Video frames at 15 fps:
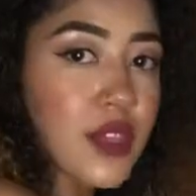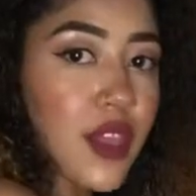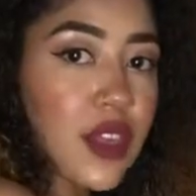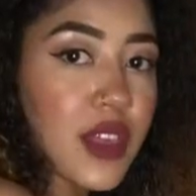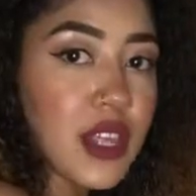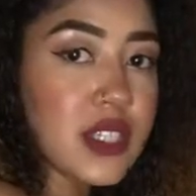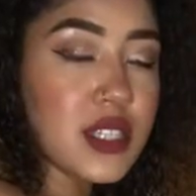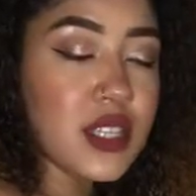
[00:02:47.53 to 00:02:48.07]

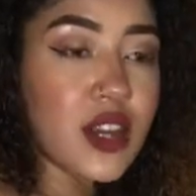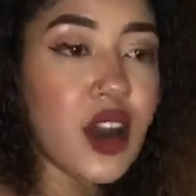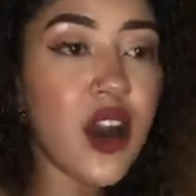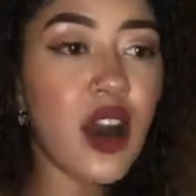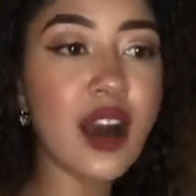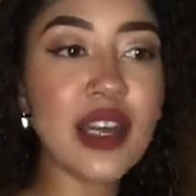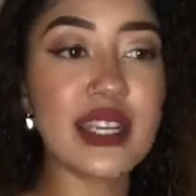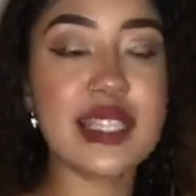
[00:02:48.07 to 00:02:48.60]
this
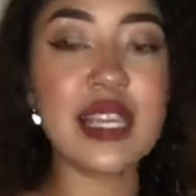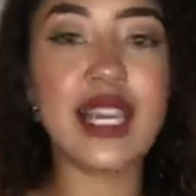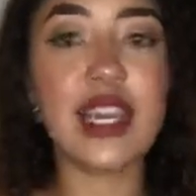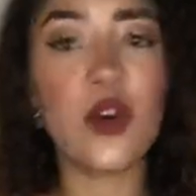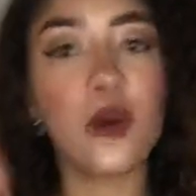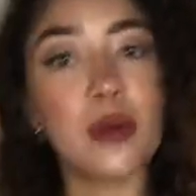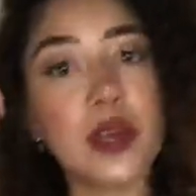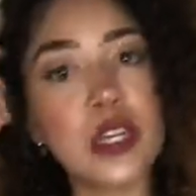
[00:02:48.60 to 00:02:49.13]
skirt is a
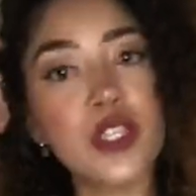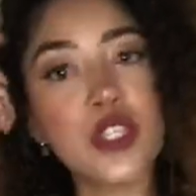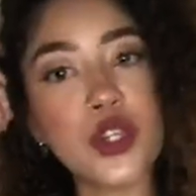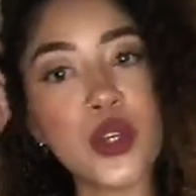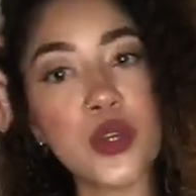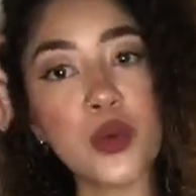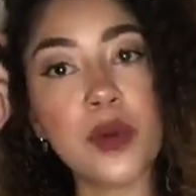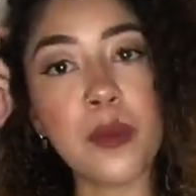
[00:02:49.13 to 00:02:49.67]
little bit
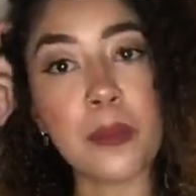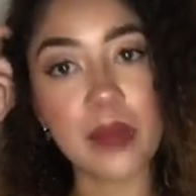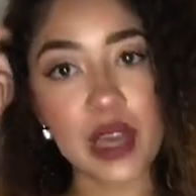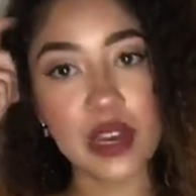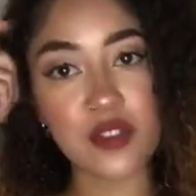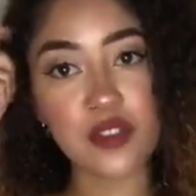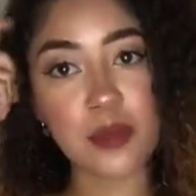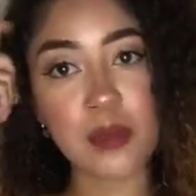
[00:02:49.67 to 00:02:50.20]
too big
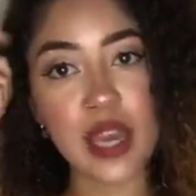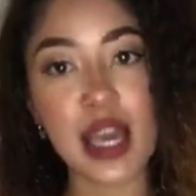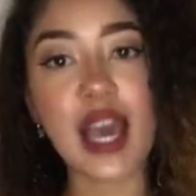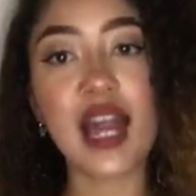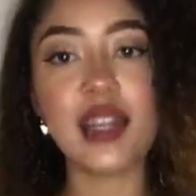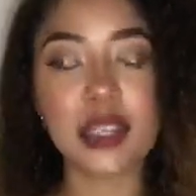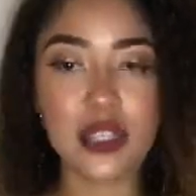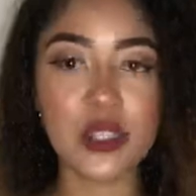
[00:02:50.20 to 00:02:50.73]
for me,
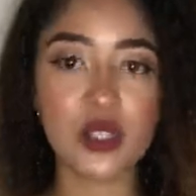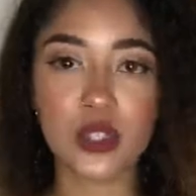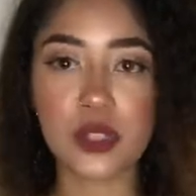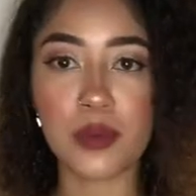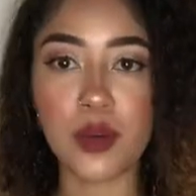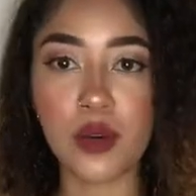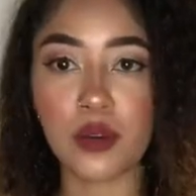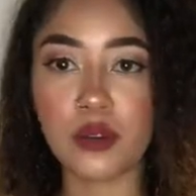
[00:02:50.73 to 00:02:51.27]
and this is a
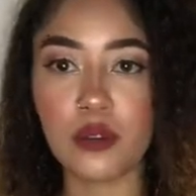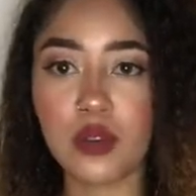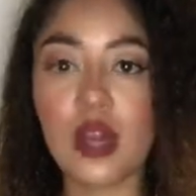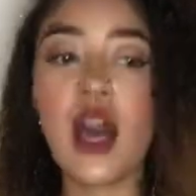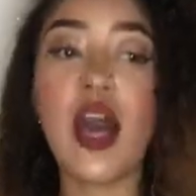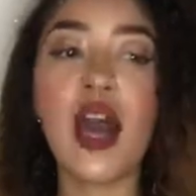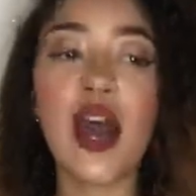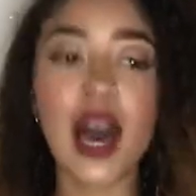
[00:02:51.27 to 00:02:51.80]
small,
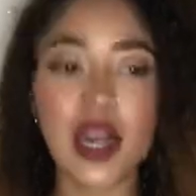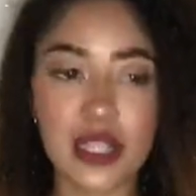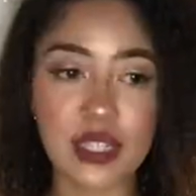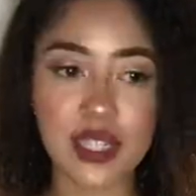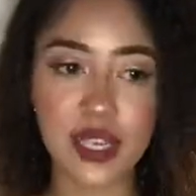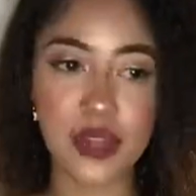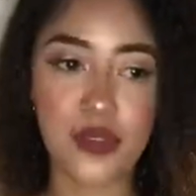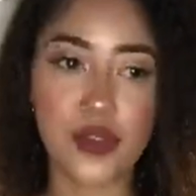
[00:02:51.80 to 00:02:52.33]
and it's
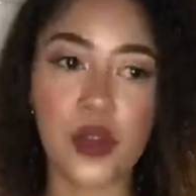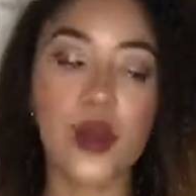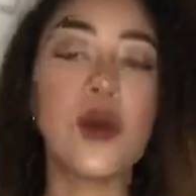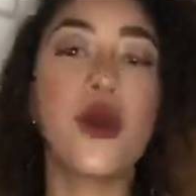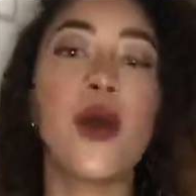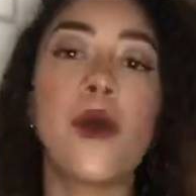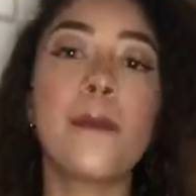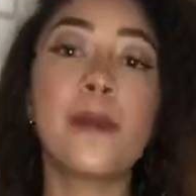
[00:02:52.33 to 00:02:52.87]
see-through.
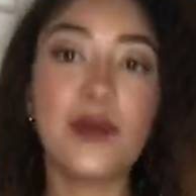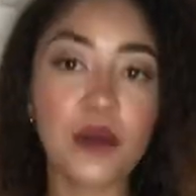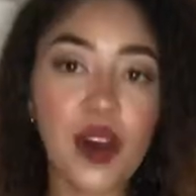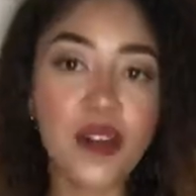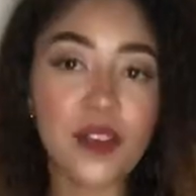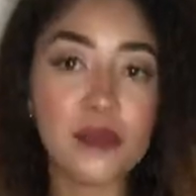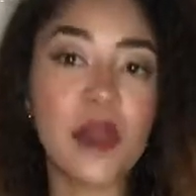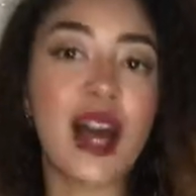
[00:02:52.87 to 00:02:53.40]
But
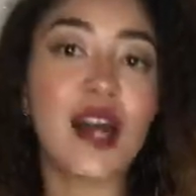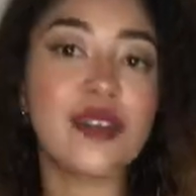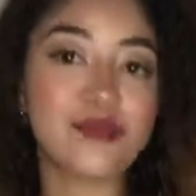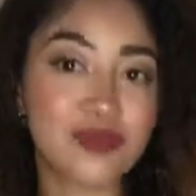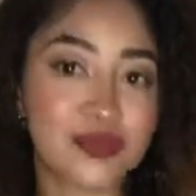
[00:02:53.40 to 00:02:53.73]
apart from that,